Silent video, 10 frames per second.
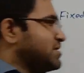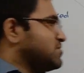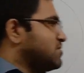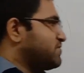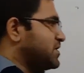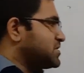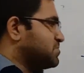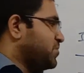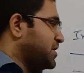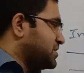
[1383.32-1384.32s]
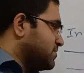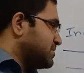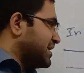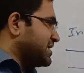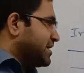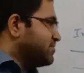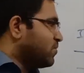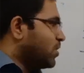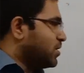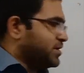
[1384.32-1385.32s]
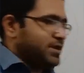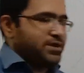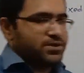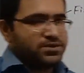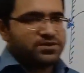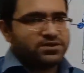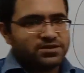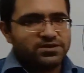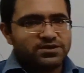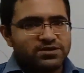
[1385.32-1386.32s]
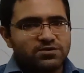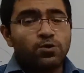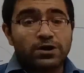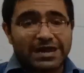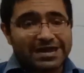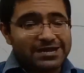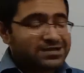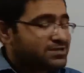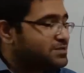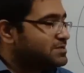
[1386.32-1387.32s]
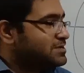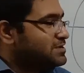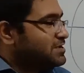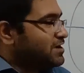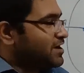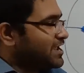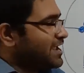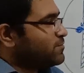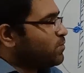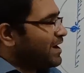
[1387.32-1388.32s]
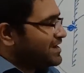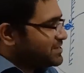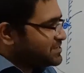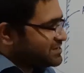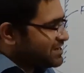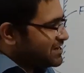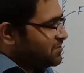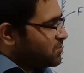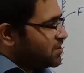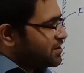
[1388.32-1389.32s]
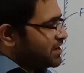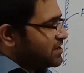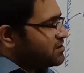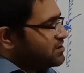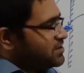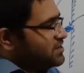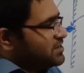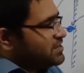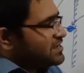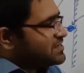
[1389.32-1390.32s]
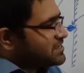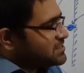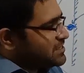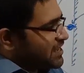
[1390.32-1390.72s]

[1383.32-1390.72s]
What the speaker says: by the fixed point, it will get inverted. Okay, again, why does it get inverted? It is